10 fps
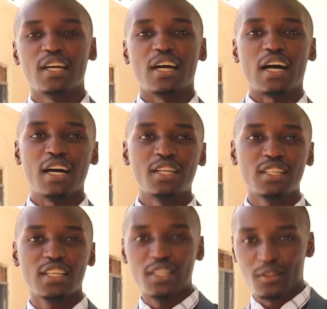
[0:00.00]

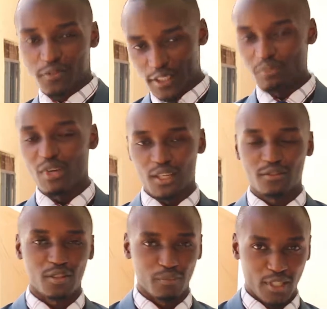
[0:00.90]
and get feedback
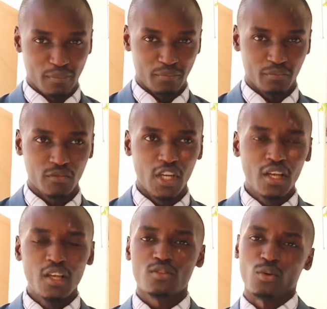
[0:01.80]
from them.
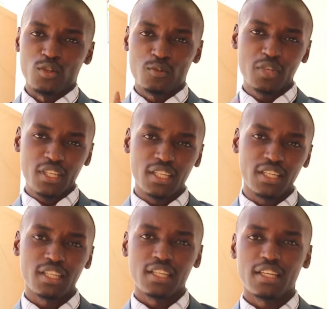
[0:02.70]
So
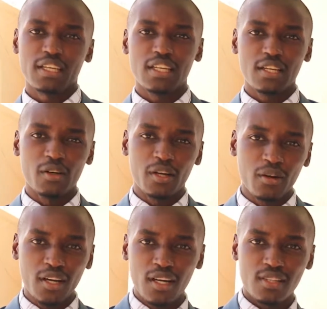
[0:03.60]
speaking
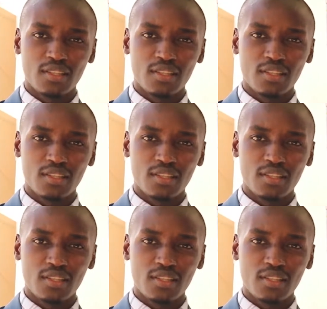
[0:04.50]
requires